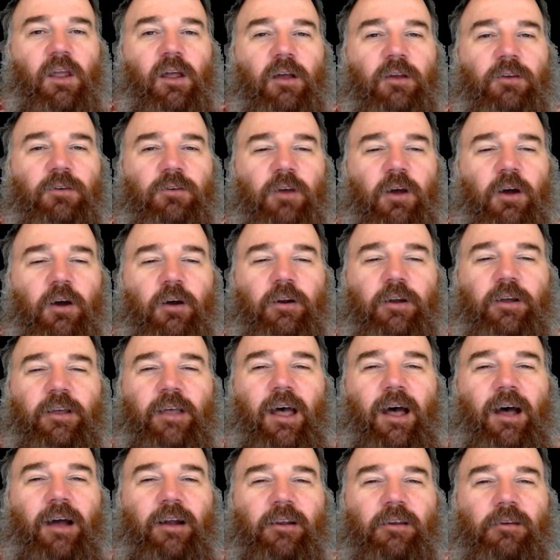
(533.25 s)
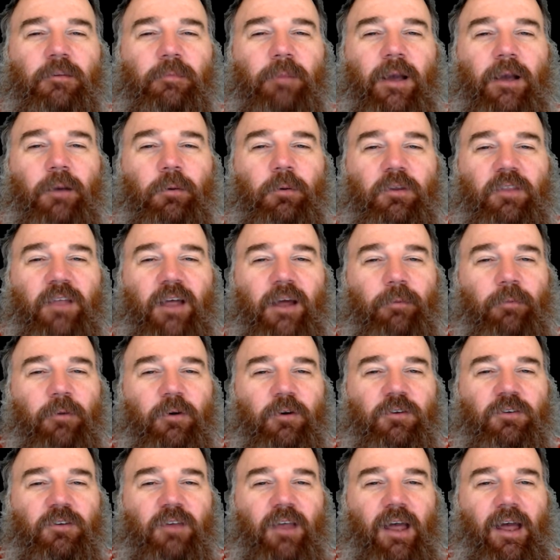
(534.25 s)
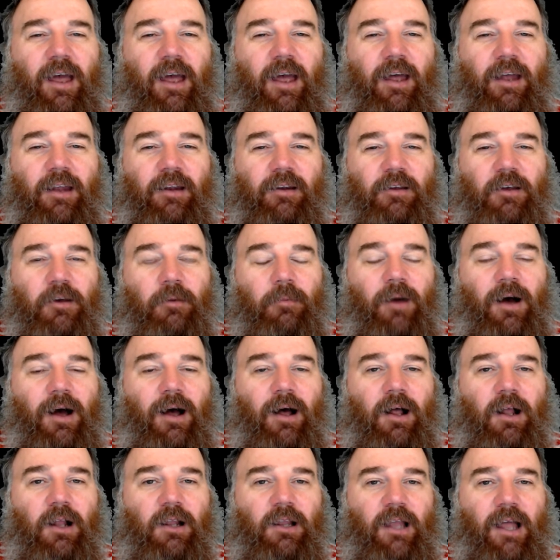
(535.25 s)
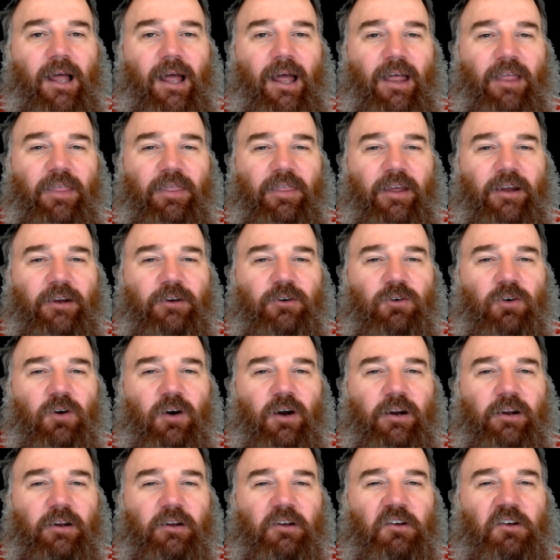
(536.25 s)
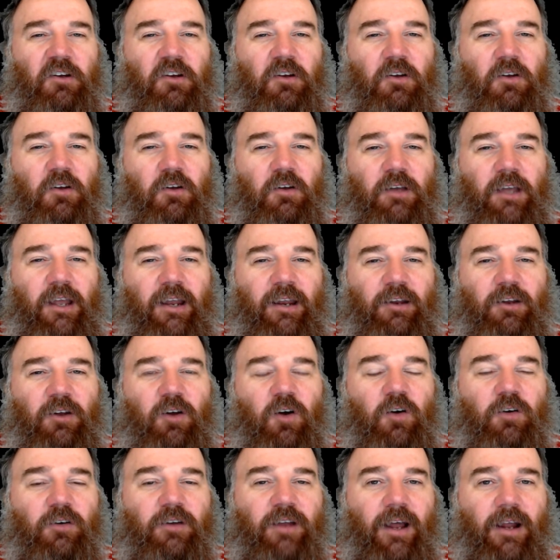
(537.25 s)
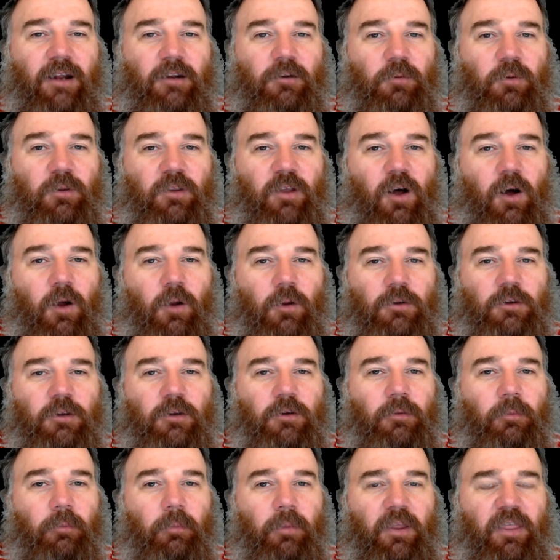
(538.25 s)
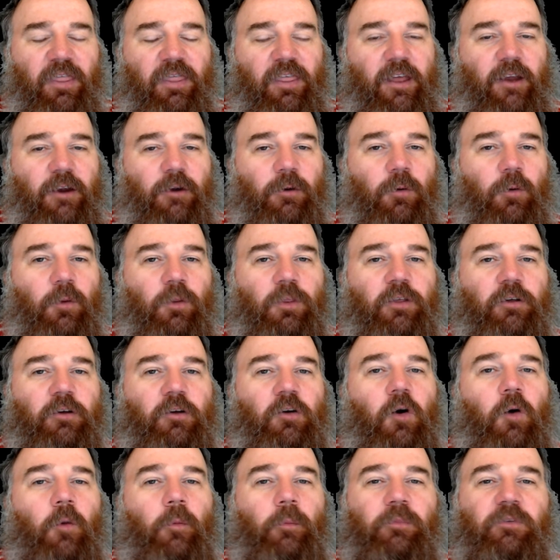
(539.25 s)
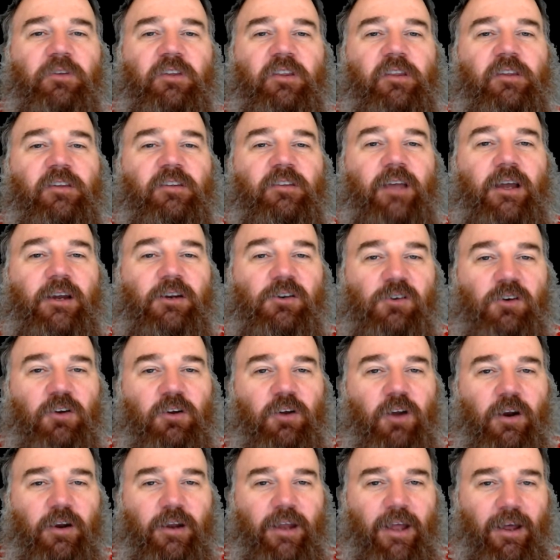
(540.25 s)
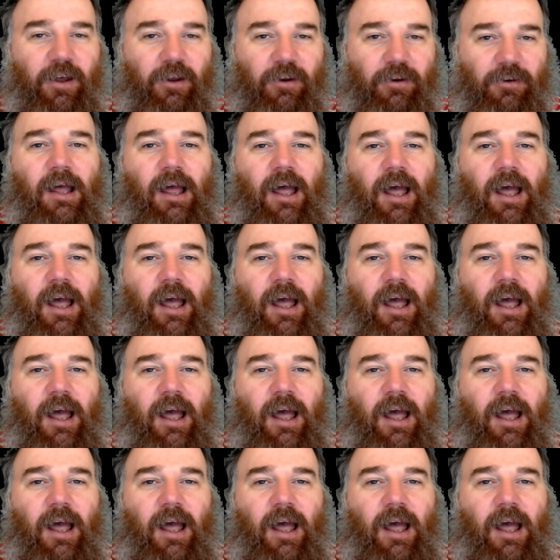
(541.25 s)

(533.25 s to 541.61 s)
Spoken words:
So Nagata's back with Amos and Kamal, and they try to get in contact with Holden, but then all the comms in the station go down.